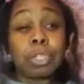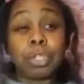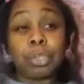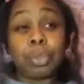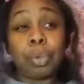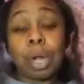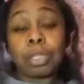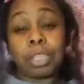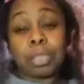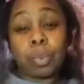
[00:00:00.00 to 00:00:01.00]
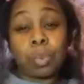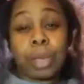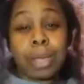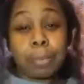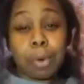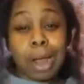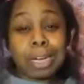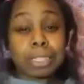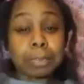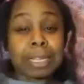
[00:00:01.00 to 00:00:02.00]
do just Win
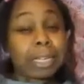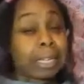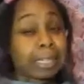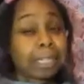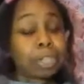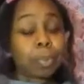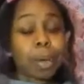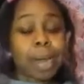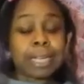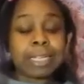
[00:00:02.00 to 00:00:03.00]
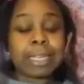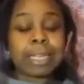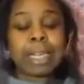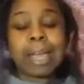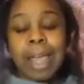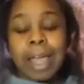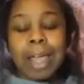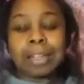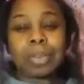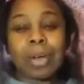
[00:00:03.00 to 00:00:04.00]
products, but he's a little pricey,
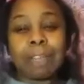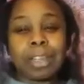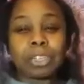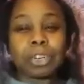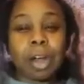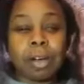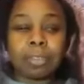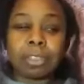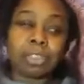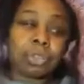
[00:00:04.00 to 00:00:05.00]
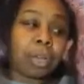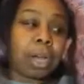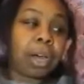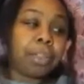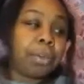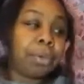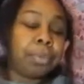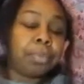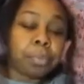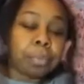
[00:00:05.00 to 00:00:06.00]
and so I ventured off onto
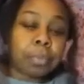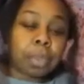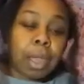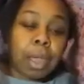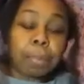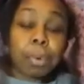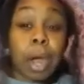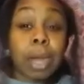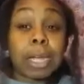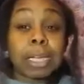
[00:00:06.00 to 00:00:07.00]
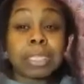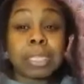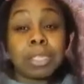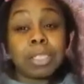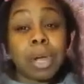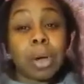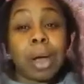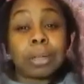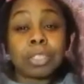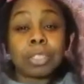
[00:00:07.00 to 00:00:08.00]
other products. So
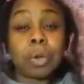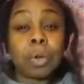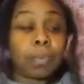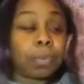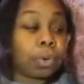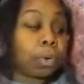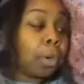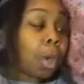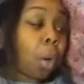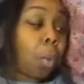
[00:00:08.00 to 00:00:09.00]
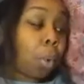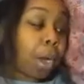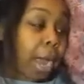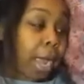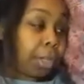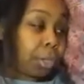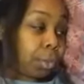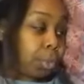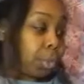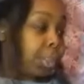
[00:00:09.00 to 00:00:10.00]
I'll just go over what I
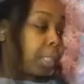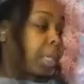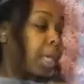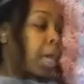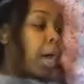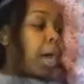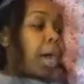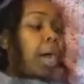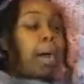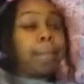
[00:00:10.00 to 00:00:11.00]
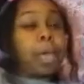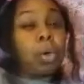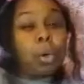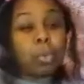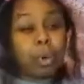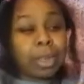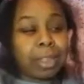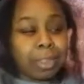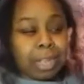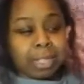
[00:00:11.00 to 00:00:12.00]
use. One
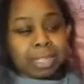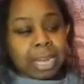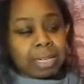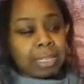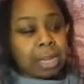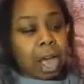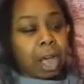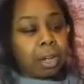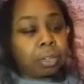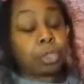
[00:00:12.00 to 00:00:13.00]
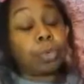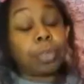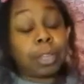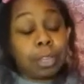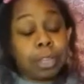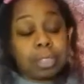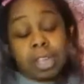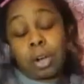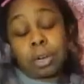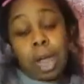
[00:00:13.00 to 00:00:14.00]
of the things that is not, two of the things
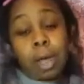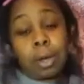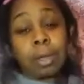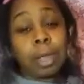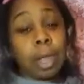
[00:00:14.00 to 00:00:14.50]
that are not,